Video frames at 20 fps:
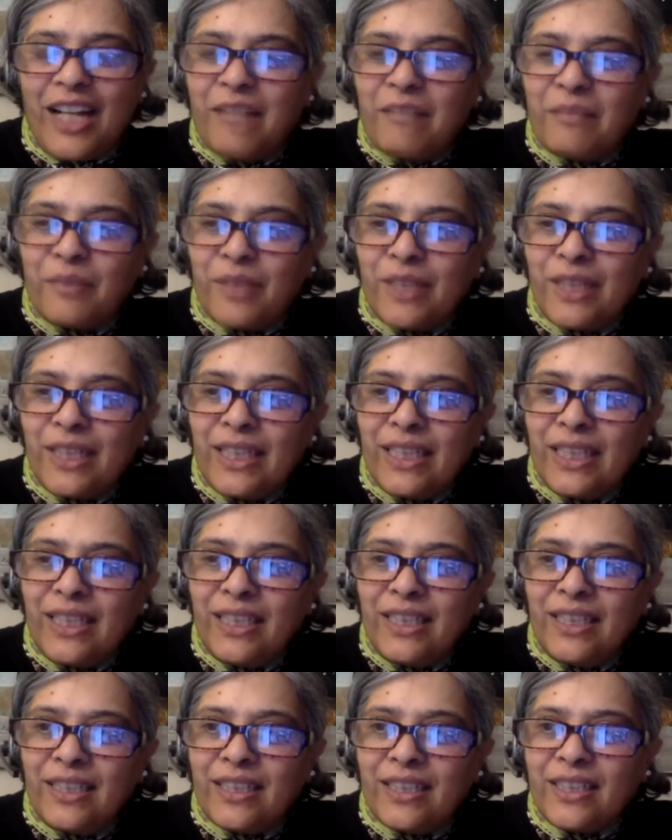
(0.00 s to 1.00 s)

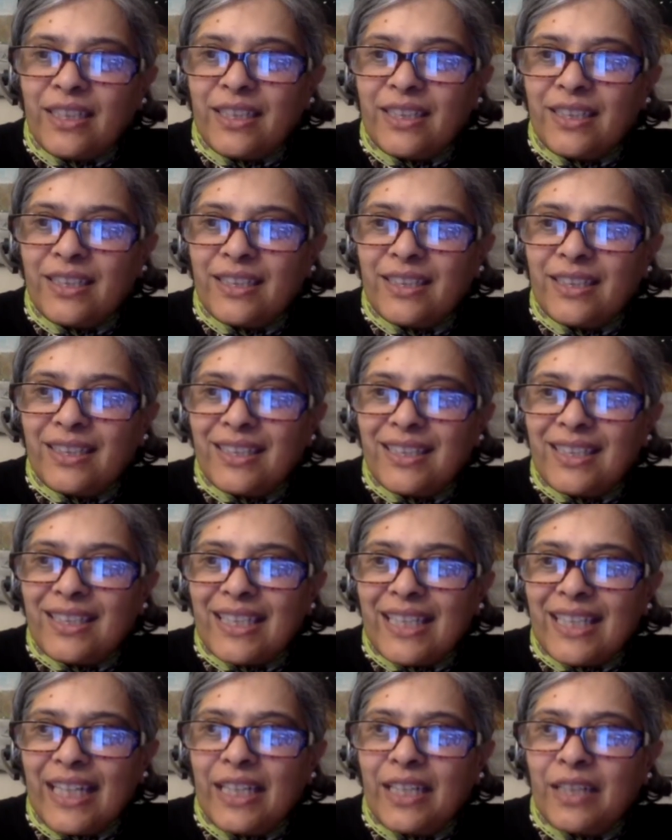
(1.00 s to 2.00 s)
really
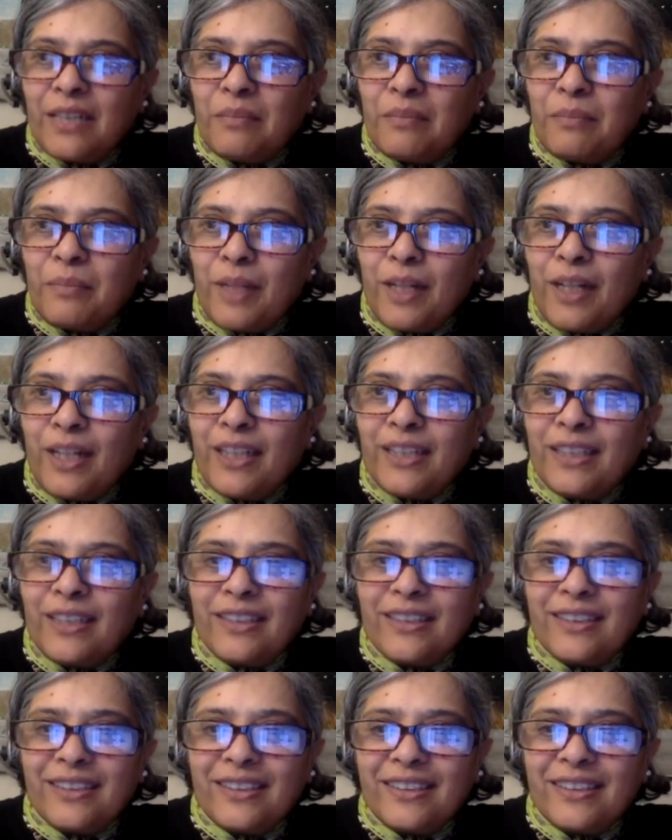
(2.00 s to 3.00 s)
taken by
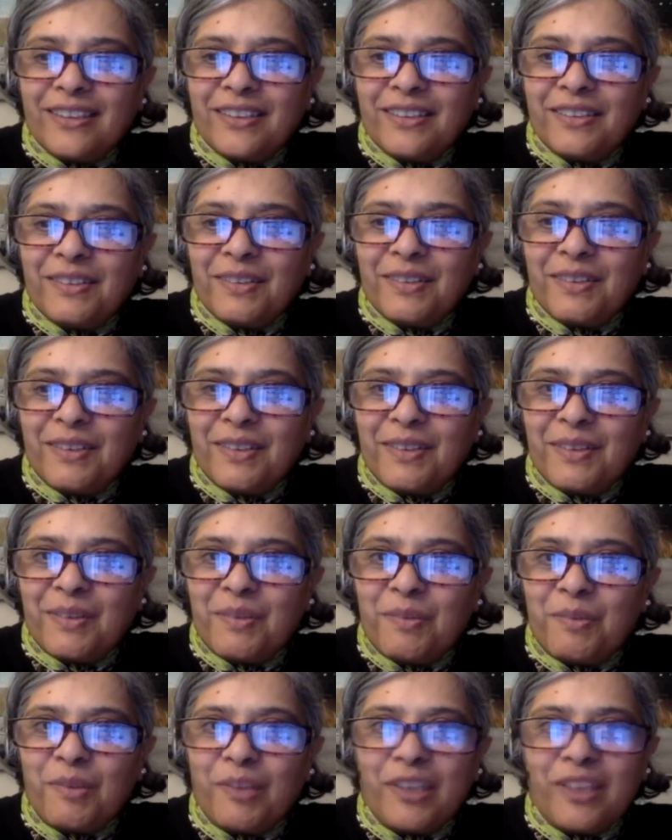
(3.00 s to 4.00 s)

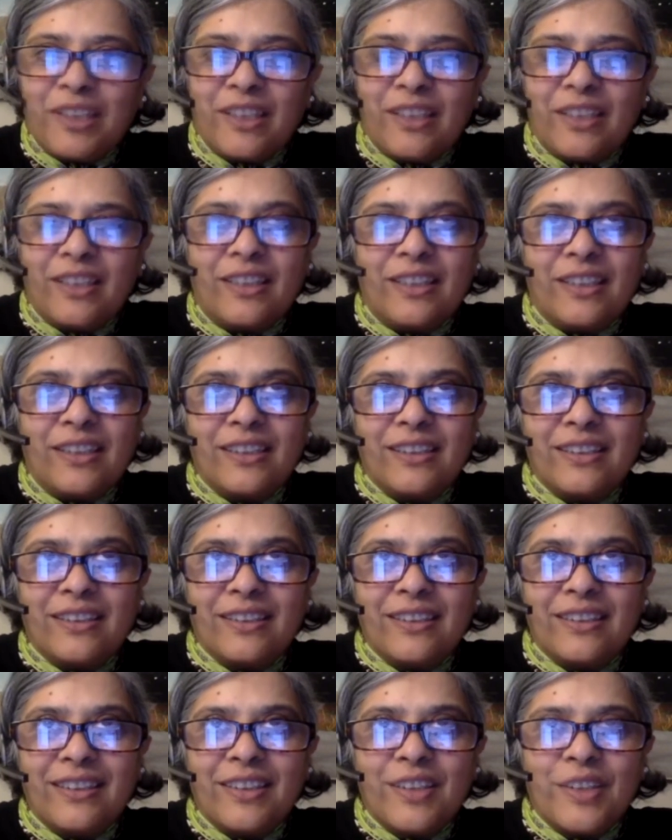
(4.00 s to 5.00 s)
what a
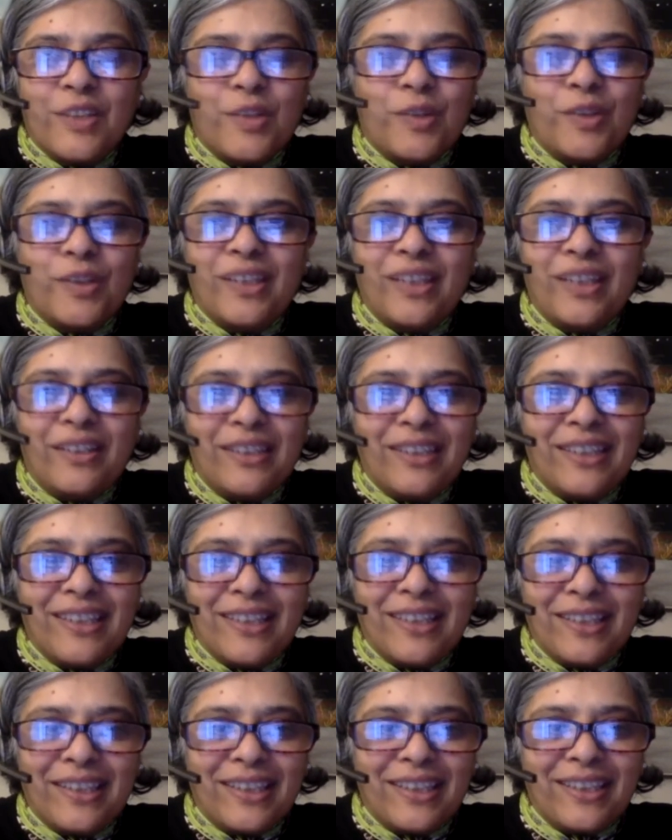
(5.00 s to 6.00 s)
extraordinary
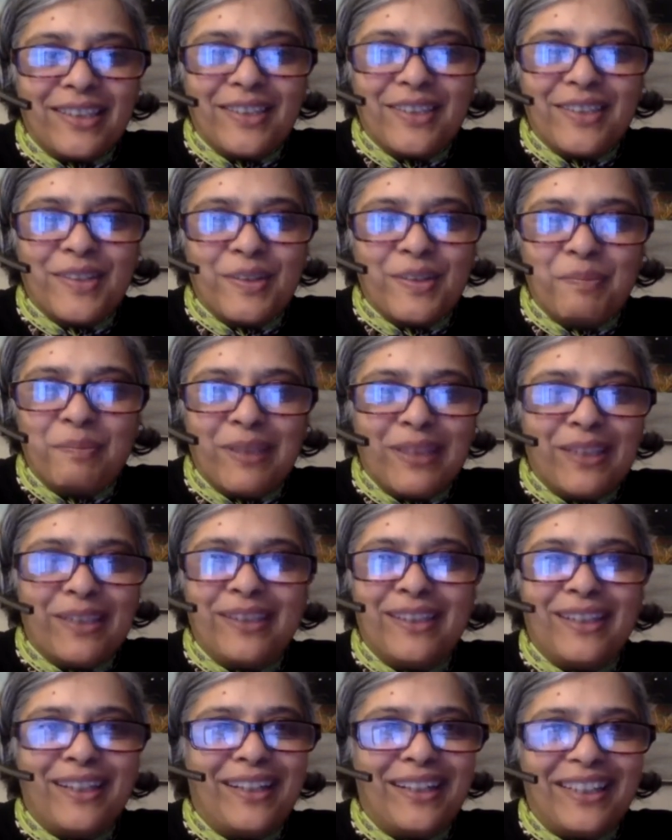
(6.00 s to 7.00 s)
thing it is to be
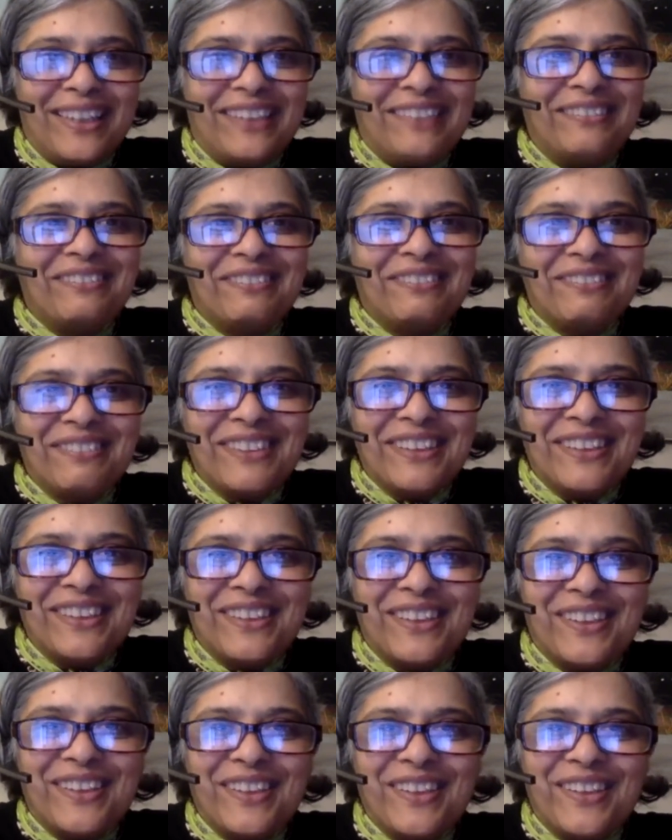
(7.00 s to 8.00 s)
alive,
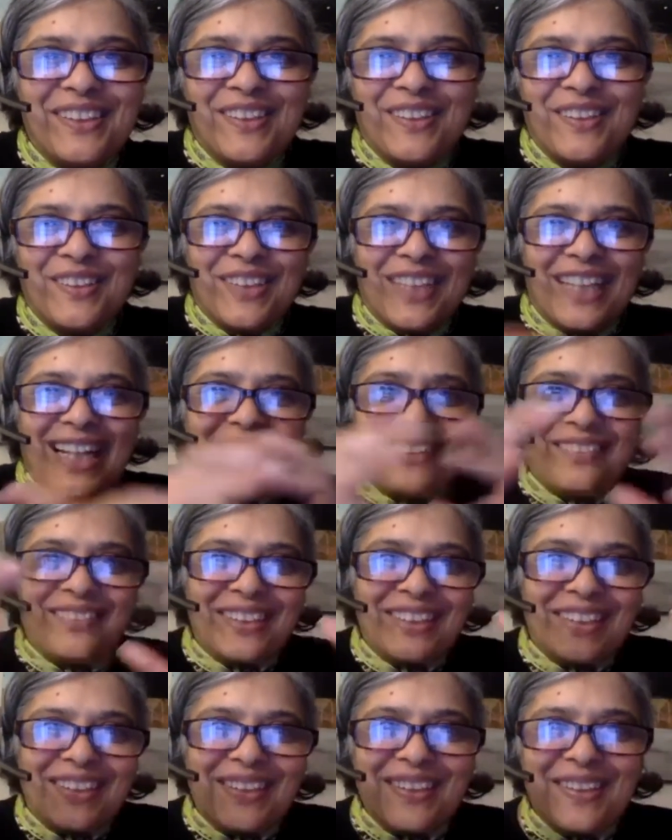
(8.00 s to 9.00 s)
you know, to have
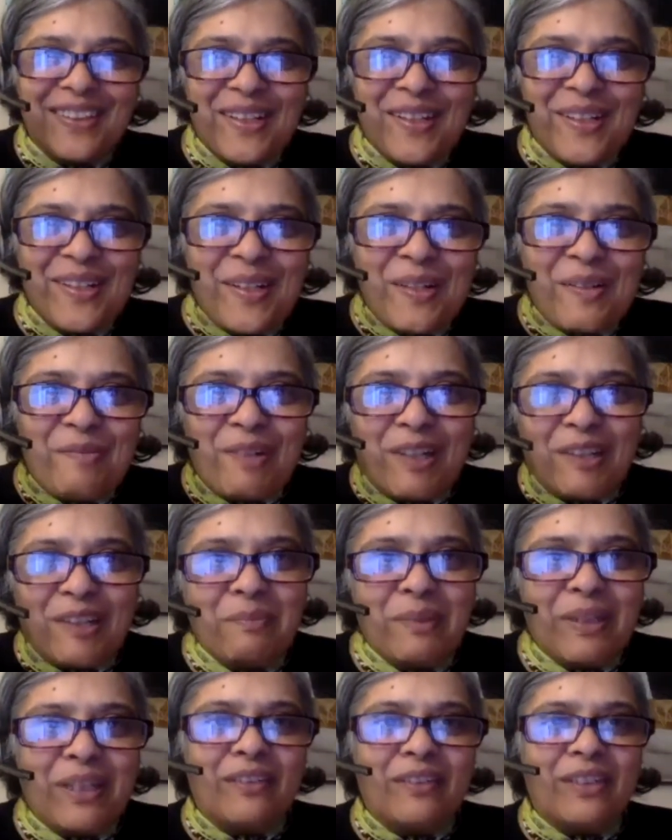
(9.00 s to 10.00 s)
this one
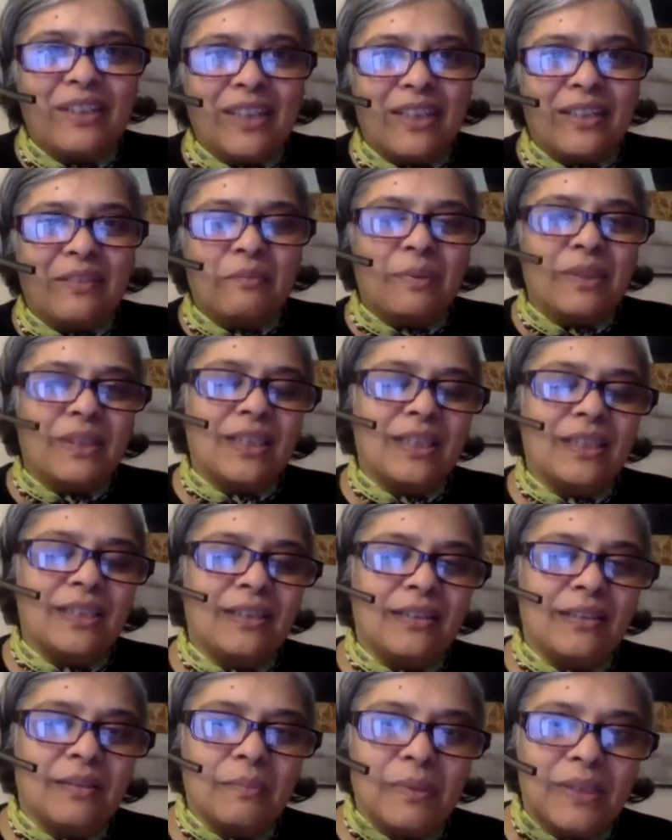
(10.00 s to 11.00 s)
period. And
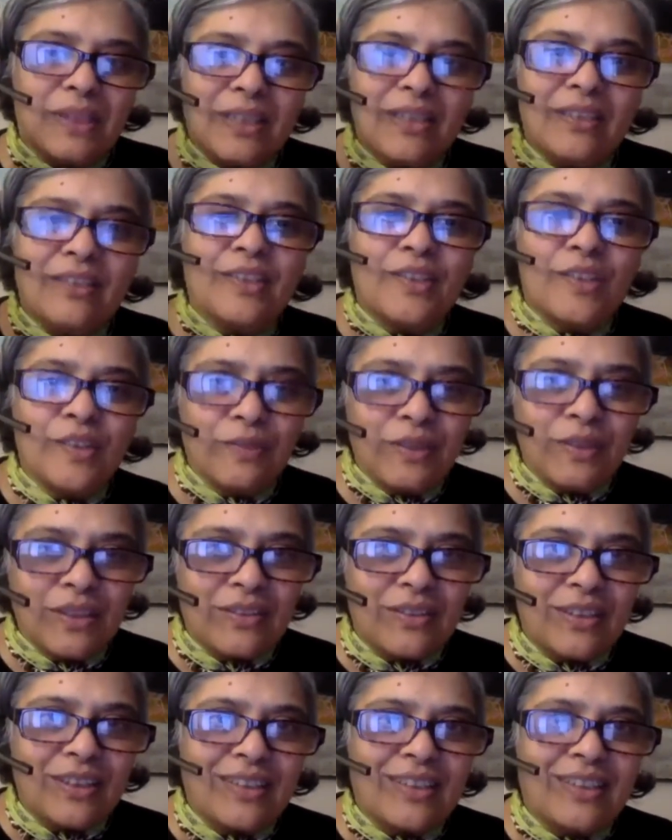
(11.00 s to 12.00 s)
within the Sufi
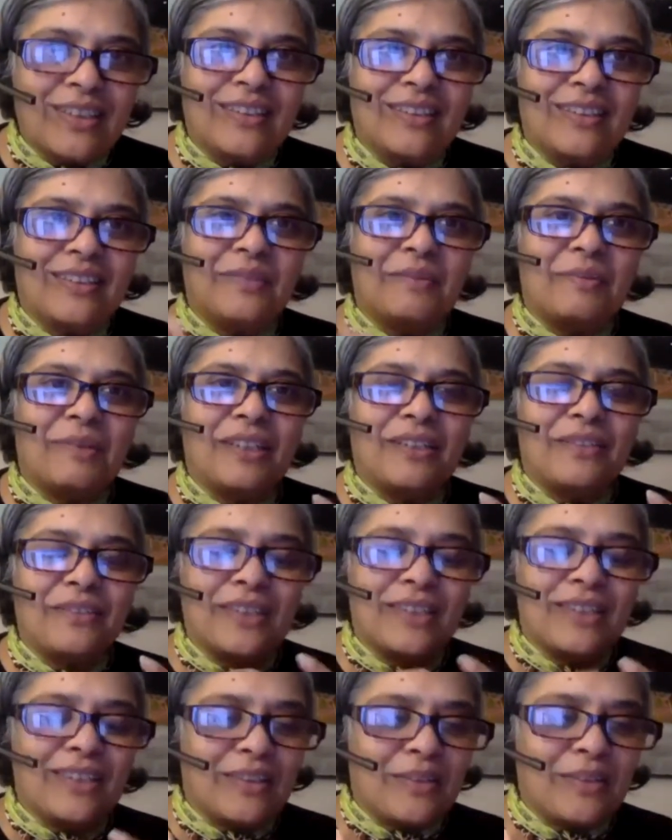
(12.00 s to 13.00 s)
tradition, one of
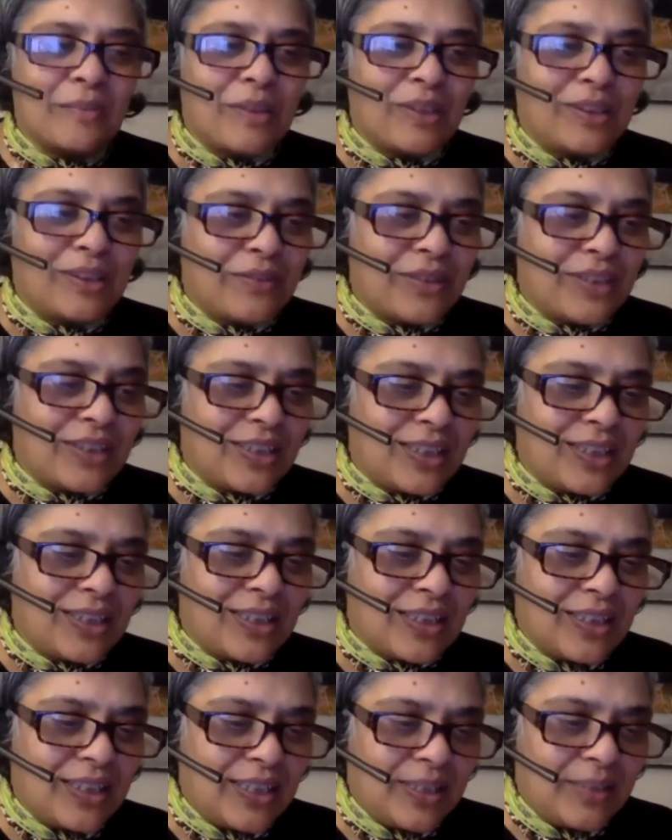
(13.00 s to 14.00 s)

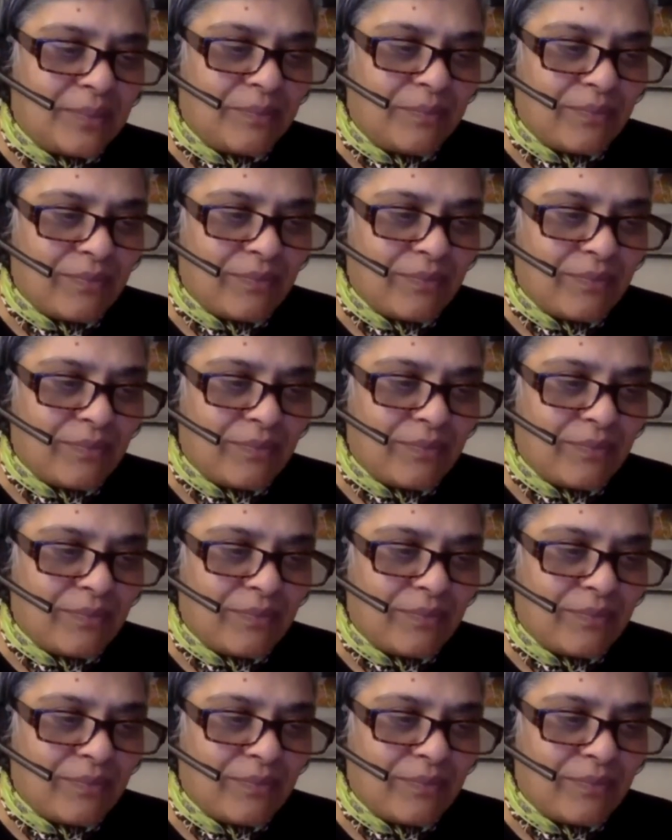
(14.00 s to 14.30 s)
the